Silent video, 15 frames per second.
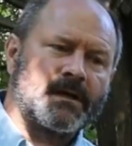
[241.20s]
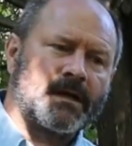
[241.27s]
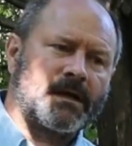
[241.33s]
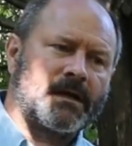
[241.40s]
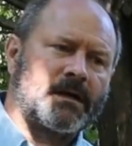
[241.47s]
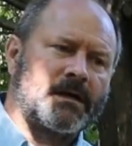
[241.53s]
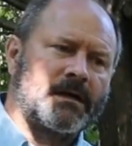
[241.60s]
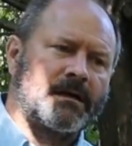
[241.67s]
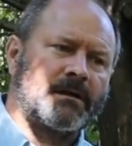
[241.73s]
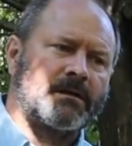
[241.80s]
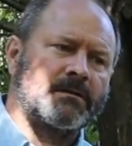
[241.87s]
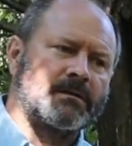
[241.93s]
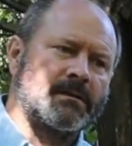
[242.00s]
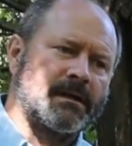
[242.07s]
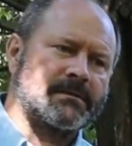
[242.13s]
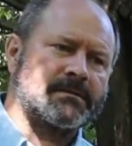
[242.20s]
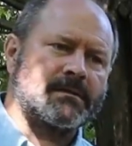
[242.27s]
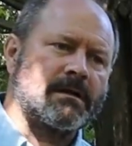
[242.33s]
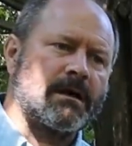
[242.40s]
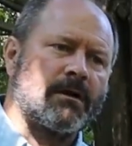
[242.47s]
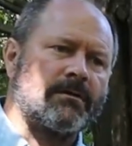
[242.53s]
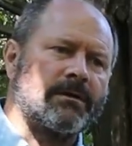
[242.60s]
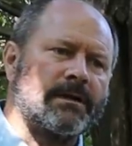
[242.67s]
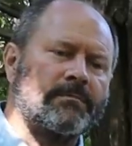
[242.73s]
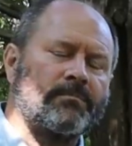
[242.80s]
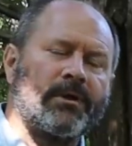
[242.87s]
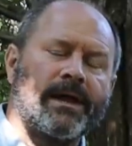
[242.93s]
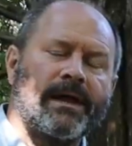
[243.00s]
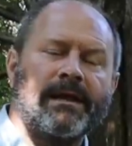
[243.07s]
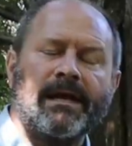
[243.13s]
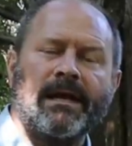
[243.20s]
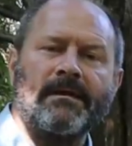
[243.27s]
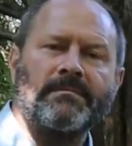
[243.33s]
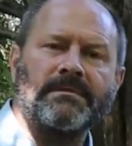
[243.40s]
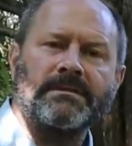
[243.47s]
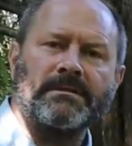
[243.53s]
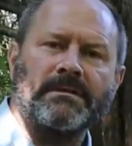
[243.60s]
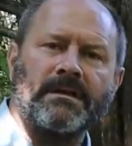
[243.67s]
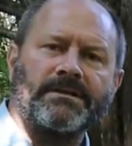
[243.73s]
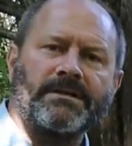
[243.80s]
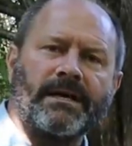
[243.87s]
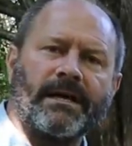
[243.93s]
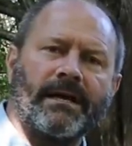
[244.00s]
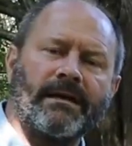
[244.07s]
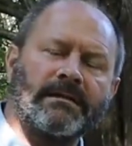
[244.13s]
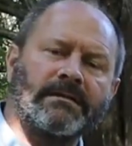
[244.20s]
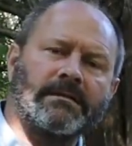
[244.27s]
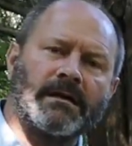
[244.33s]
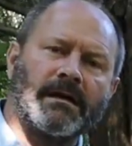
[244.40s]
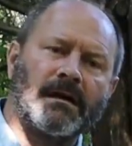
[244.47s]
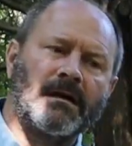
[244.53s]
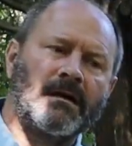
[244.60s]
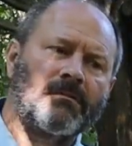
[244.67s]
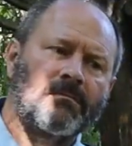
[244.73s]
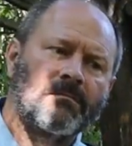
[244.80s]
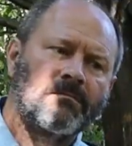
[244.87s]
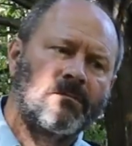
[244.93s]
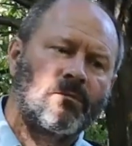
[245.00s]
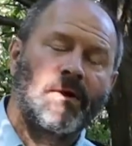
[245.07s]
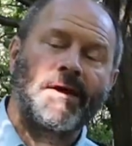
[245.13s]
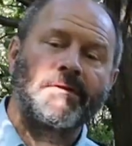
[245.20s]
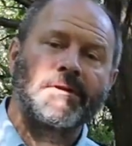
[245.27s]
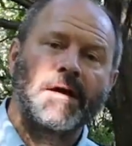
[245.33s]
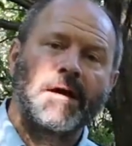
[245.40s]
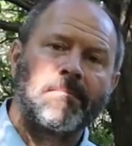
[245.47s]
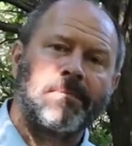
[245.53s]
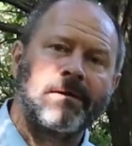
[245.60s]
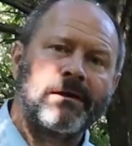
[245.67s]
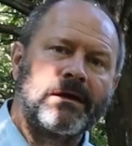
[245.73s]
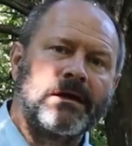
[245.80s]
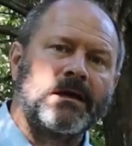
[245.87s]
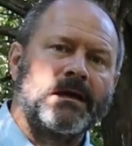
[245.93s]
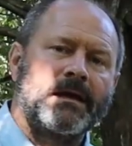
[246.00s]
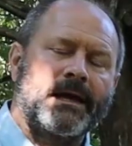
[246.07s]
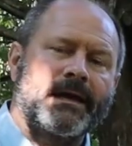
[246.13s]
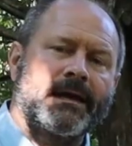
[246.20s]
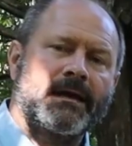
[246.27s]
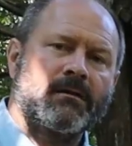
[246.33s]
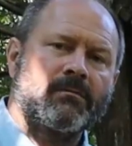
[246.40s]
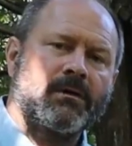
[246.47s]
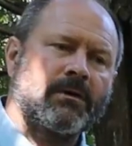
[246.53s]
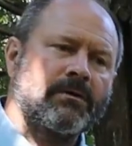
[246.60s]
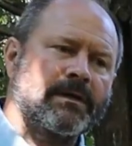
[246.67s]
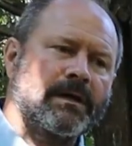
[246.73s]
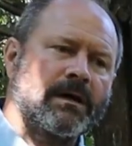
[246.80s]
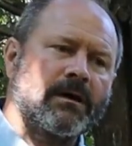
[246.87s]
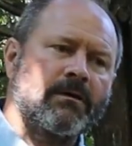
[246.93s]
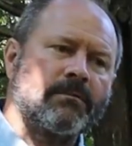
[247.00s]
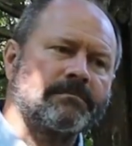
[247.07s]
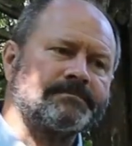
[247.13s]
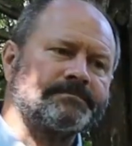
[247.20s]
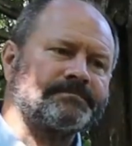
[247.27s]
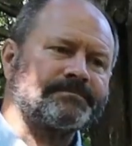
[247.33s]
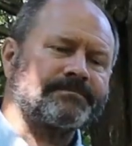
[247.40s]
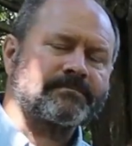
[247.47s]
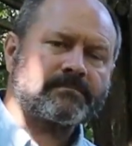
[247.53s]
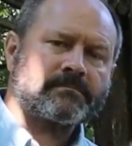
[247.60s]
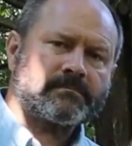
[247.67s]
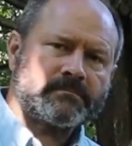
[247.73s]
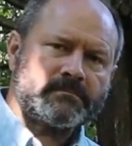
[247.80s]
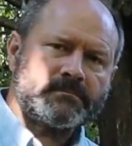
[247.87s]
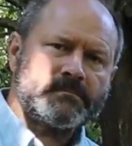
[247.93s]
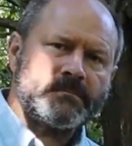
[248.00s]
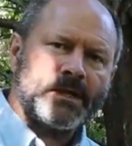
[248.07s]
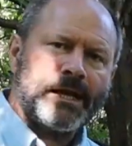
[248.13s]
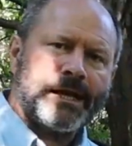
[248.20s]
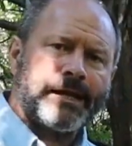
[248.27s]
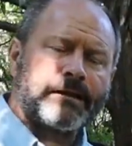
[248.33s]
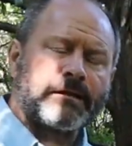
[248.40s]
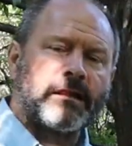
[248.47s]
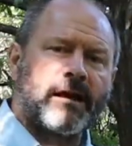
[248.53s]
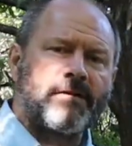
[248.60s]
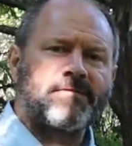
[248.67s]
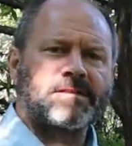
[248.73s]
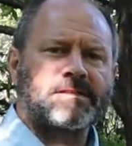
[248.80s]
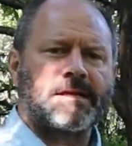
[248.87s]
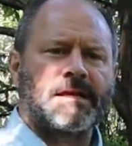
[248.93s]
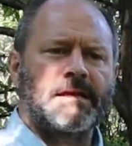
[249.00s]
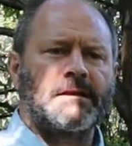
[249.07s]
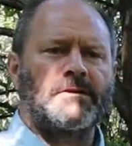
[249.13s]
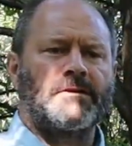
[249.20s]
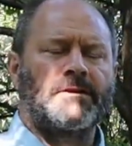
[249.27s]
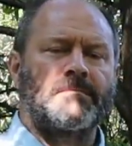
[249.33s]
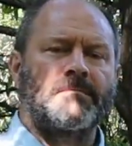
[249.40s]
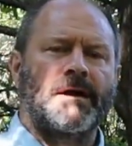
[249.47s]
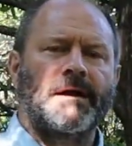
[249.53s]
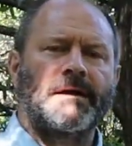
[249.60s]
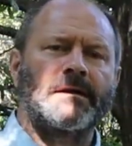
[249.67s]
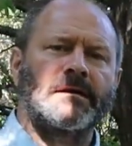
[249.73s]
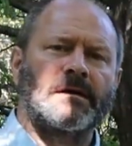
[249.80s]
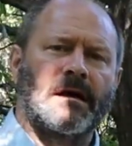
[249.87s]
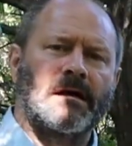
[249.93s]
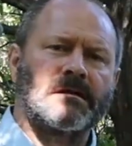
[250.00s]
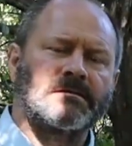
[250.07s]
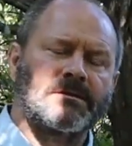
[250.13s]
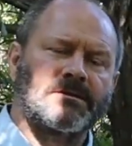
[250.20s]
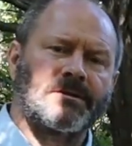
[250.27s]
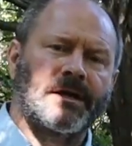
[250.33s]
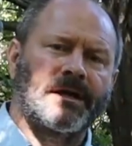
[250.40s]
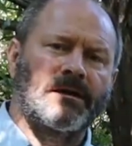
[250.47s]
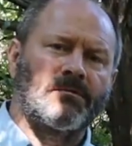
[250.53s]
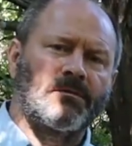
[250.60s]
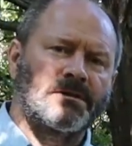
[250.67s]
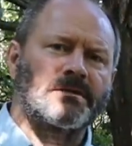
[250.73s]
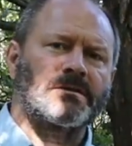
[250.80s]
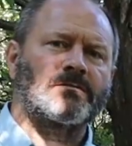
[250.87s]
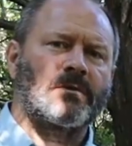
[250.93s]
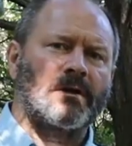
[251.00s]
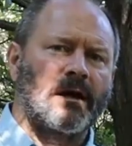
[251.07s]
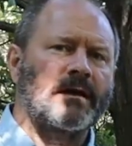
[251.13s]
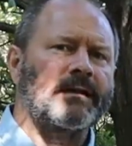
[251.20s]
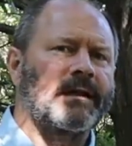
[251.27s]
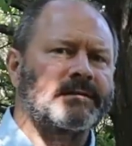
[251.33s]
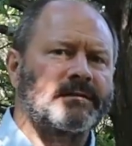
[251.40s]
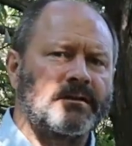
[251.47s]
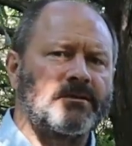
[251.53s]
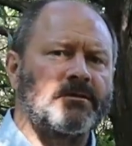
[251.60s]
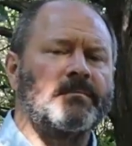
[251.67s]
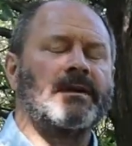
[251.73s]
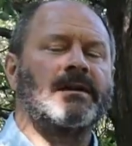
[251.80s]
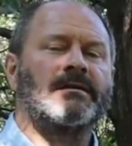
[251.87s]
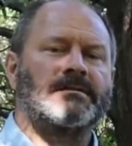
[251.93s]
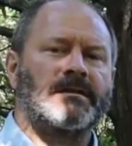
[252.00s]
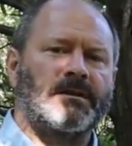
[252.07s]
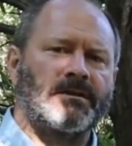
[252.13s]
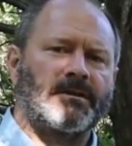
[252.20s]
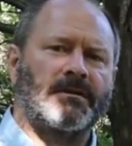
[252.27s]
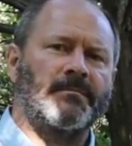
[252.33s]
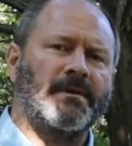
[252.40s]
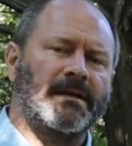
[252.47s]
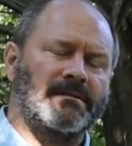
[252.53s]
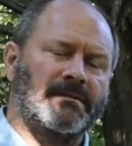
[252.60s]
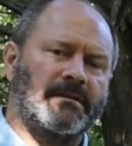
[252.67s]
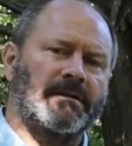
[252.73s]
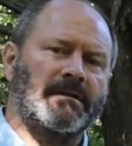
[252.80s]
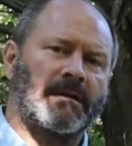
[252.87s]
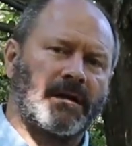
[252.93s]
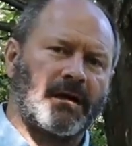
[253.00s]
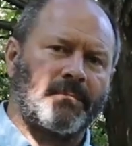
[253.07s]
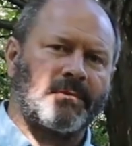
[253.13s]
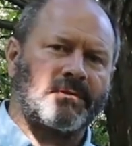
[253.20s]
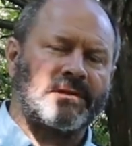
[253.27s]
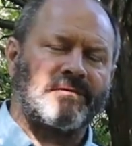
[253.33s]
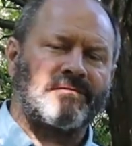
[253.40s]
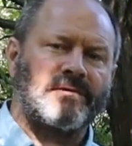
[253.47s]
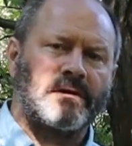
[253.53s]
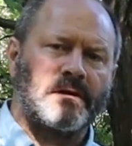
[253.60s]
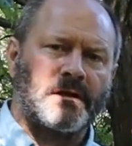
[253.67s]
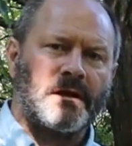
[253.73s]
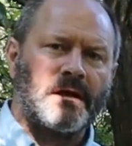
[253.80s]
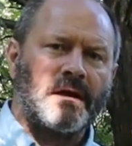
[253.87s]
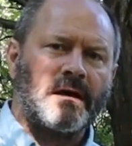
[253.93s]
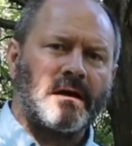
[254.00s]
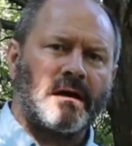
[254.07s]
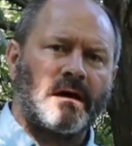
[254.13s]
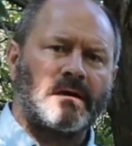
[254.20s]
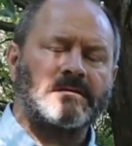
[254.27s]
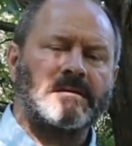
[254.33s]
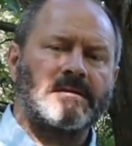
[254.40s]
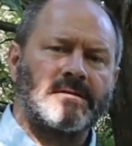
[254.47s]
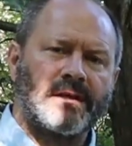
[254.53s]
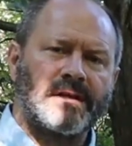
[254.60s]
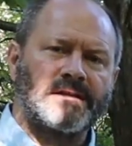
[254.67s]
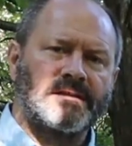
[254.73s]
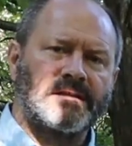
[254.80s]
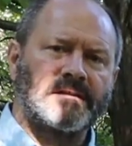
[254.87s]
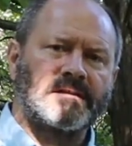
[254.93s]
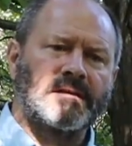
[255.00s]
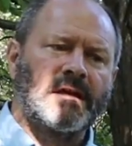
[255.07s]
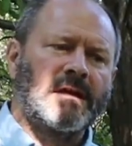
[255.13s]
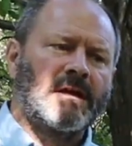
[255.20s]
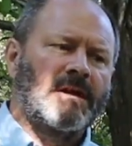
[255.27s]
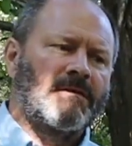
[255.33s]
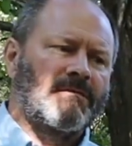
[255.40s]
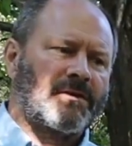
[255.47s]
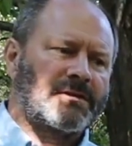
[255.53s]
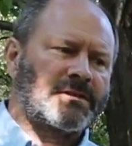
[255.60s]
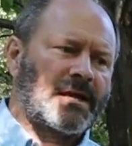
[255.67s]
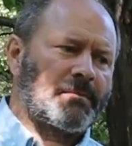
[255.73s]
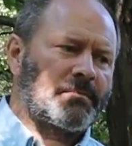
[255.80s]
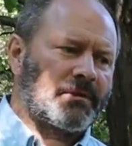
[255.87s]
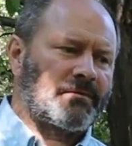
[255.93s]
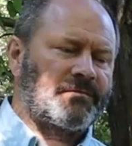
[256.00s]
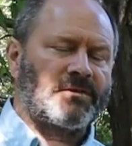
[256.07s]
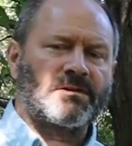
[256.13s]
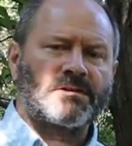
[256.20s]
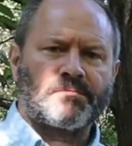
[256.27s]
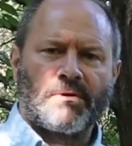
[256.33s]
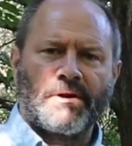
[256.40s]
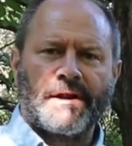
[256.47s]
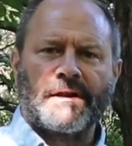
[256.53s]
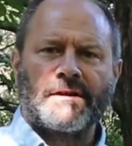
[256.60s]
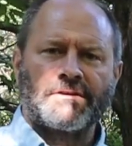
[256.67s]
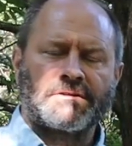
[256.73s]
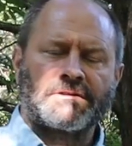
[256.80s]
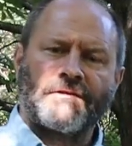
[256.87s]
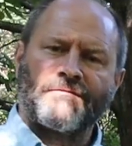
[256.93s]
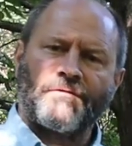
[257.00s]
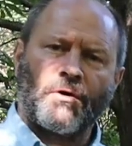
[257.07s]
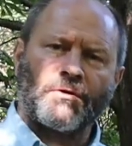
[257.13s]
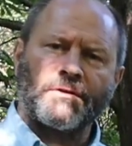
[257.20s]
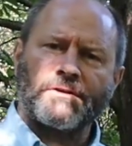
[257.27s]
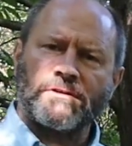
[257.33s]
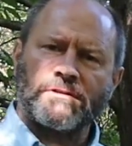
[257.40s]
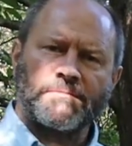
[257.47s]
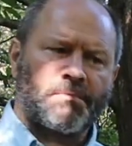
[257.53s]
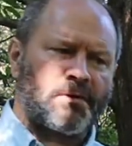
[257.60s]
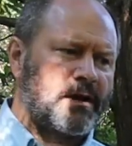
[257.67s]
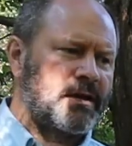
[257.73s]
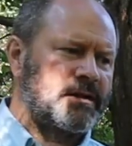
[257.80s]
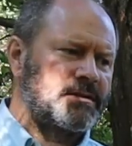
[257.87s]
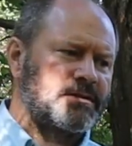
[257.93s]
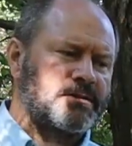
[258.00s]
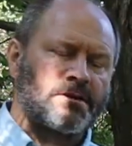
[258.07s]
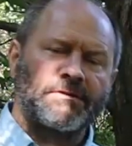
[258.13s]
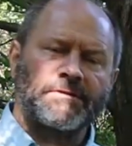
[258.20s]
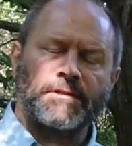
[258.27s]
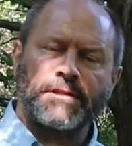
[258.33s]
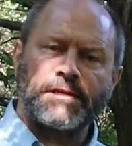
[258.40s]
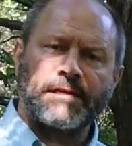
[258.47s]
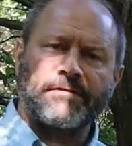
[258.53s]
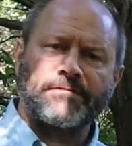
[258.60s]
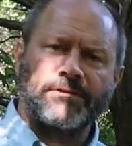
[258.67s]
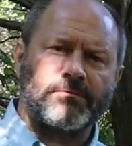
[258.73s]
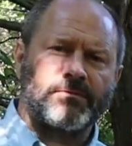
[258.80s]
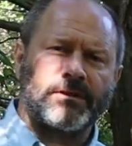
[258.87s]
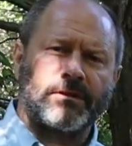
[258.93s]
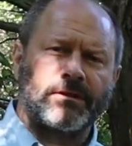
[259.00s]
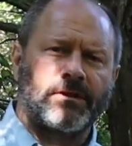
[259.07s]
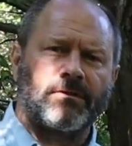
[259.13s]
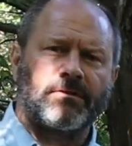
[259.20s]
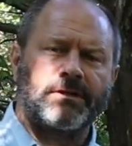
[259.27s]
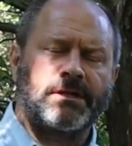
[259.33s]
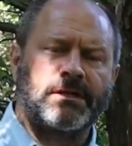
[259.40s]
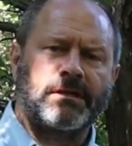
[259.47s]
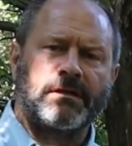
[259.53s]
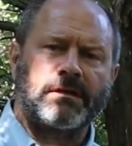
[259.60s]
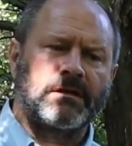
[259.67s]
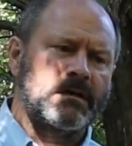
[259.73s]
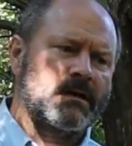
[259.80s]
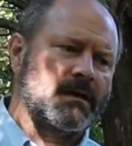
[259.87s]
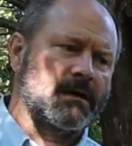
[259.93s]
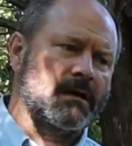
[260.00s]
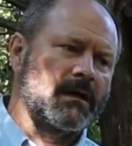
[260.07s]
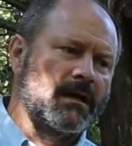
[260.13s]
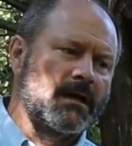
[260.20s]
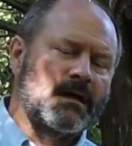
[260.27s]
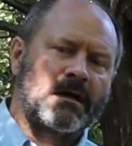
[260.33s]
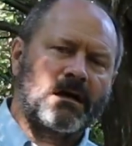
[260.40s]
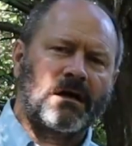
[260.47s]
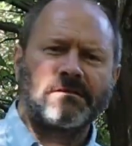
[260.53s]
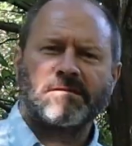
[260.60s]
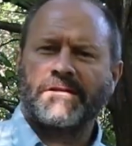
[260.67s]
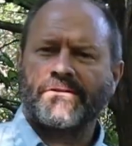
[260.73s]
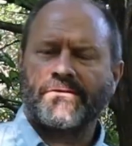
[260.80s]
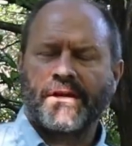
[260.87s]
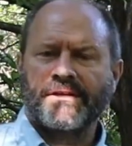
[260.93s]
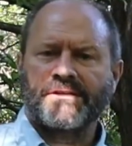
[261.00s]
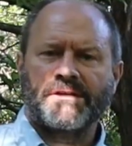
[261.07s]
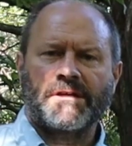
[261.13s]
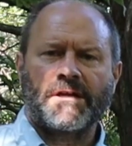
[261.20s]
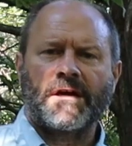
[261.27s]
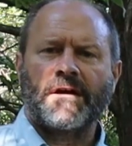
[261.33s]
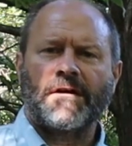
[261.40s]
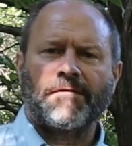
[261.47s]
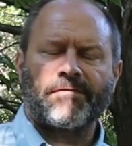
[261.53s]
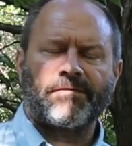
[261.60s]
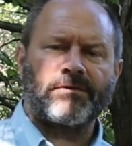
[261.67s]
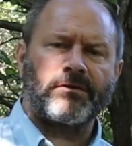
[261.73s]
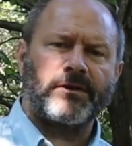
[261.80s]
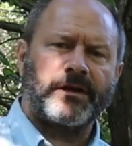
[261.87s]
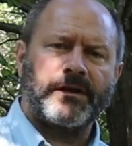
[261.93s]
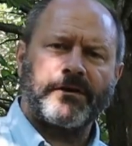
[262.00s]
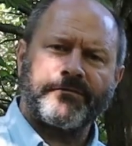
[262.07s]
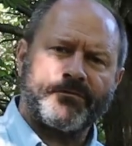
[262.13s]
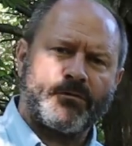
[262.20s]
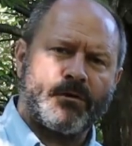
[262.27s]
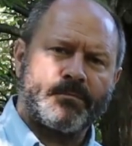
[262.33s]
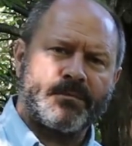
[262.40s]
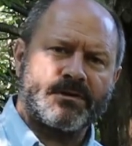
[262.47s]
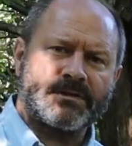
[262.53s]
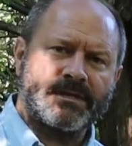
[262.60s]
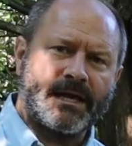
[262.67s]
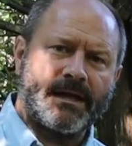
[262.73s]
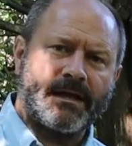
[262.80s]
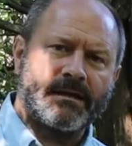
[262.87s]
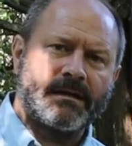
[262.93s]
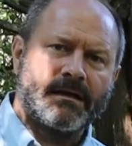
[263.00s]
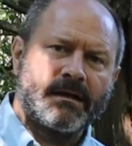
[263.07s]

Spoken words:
It's known in brand names such as Roundup and Rodeo. And glyphosate, you can buy it in concentrate, which is what I like to do, because then you can mix it in a couple different concentrations. For example, if you're spraying just a foliar spray just on the leaves, you really only need a concentration of 3 or 4%.